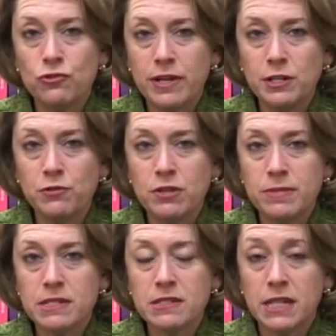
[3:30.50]
trade
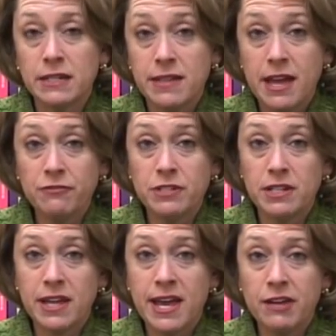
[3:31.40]
agreements like
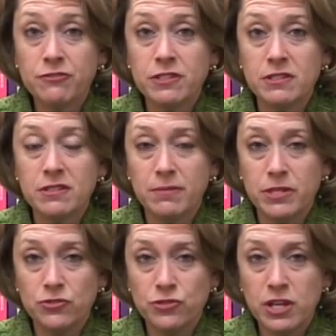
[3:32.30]
NAFTA, CAFTA, and
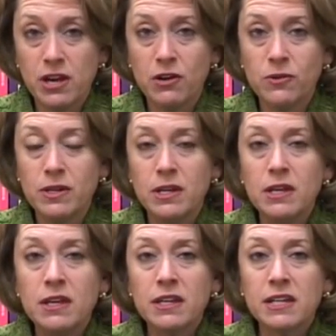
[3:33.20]
WTO
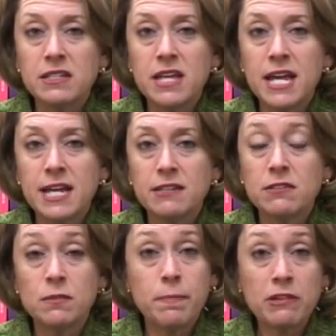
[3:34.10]
contain
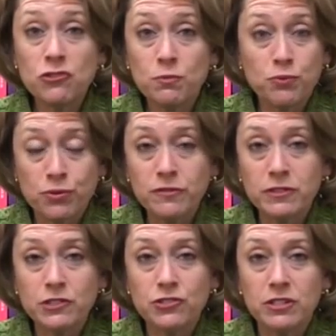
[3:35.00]
special
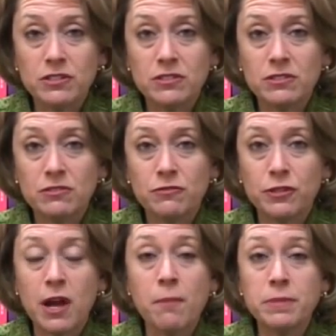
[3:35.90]
privileges
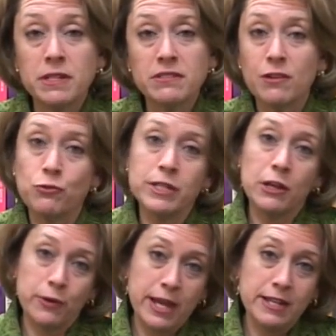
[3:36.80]
for companies that
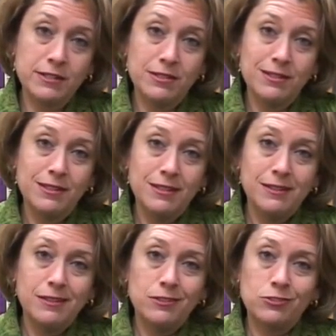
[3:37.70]
relocate.
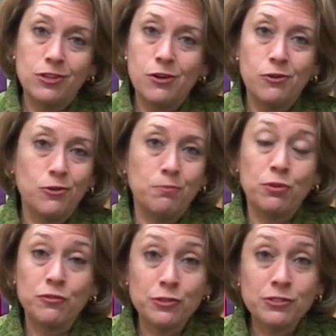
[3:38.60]
So,
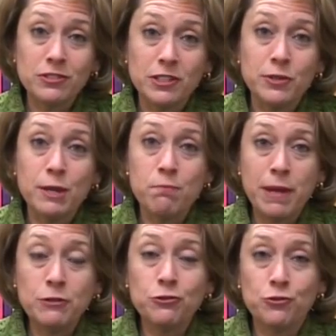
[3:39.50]
perversely, you get
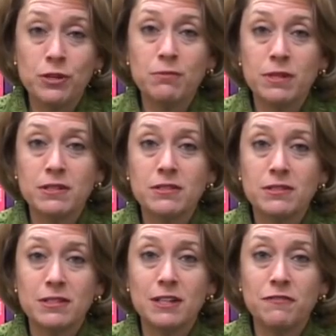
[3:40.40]
better
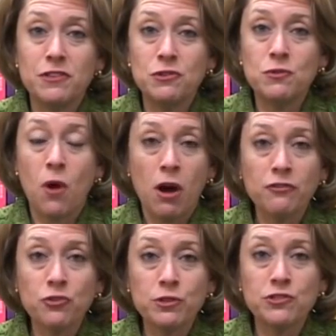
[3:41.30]
treatment if you
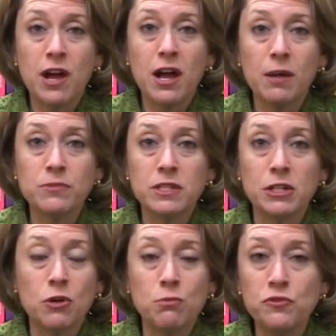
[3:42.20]
offshore jobs
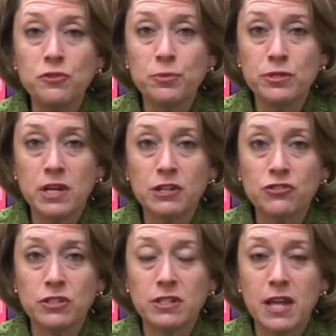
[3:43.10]
and go move your
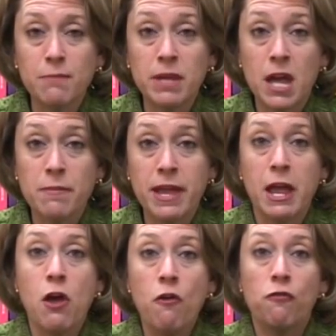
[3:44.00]
production and become
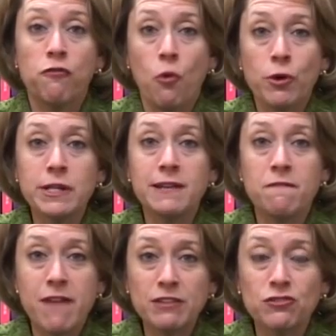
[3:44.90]
a foreign
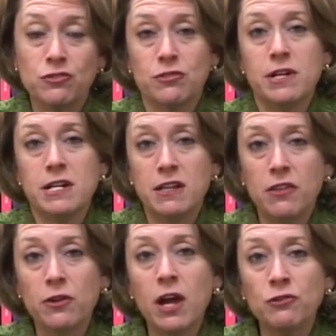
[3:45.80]
investor in
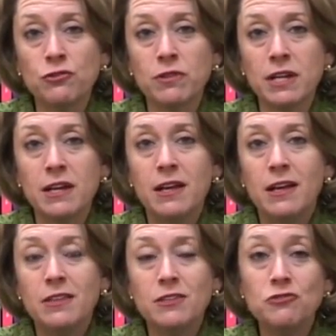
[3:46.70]
another country
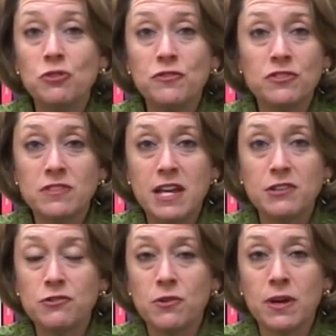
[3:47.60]
than you do if you stay
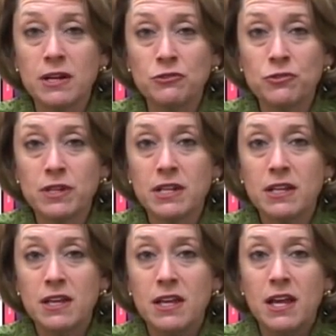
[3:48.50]
in your own country.
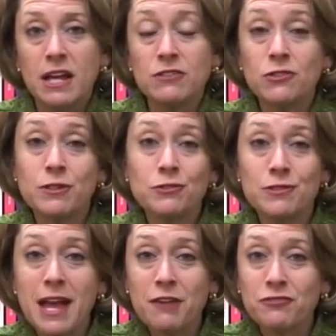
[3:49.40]
And so under
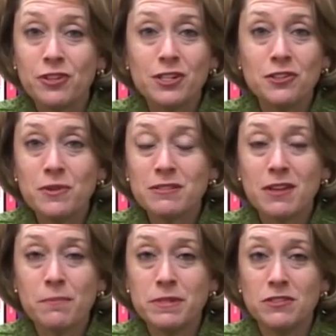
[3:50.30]
NAFTA, you had U.S.
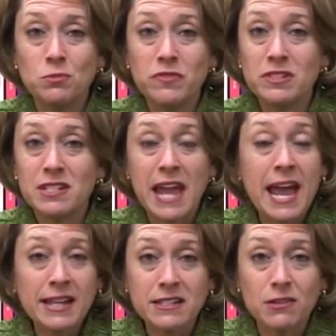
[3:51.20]
companies moving to
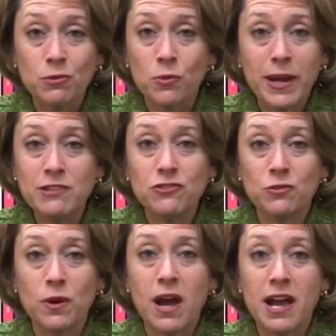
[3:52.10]
Canada where
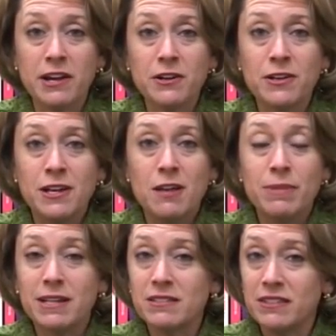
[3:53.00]
wages were higher
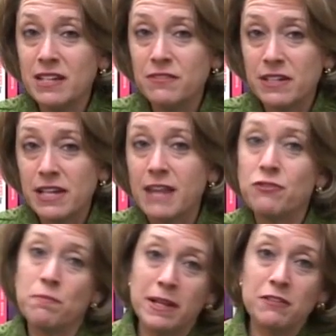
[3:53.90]
because leaving
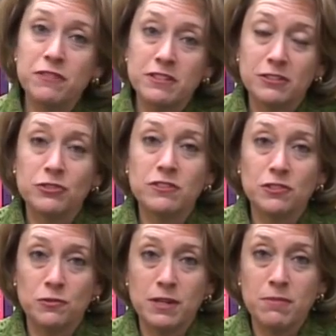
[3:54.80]
gave you benefits under
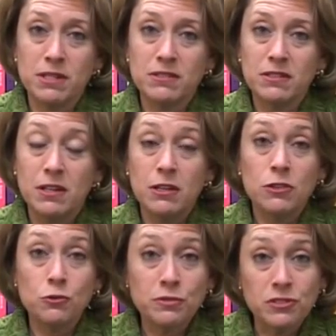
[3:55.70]
these agreements.
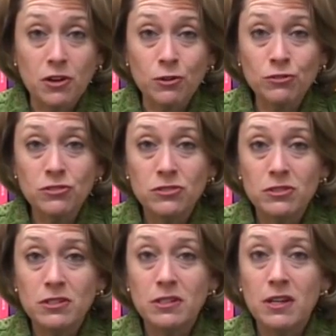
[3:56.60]
The result,
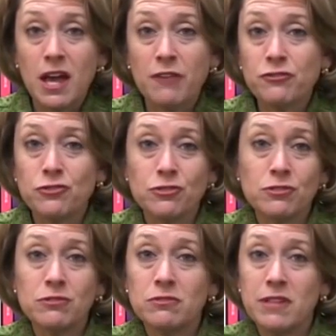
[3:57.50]

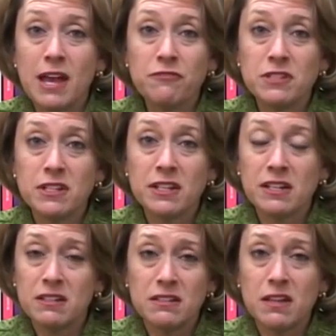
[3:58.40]
after NAFTA
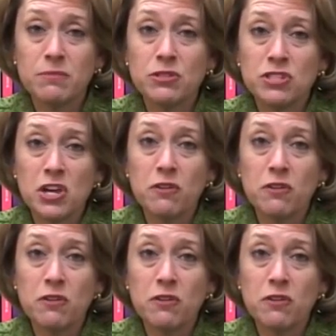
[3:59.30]
and WTO